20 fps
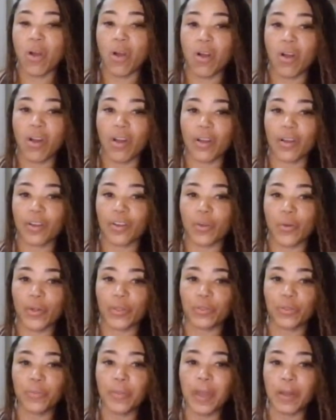are
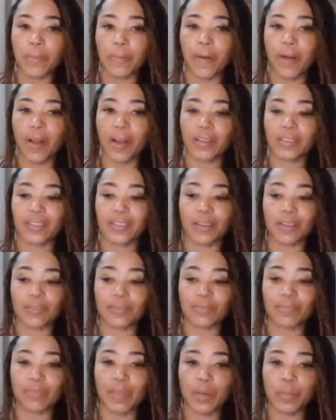going through menopause,
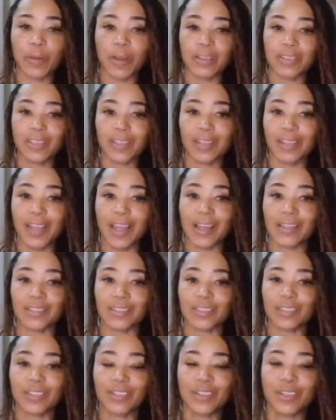now menopause can
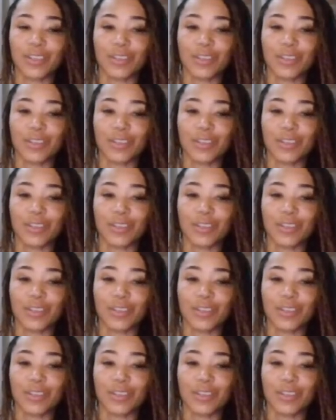last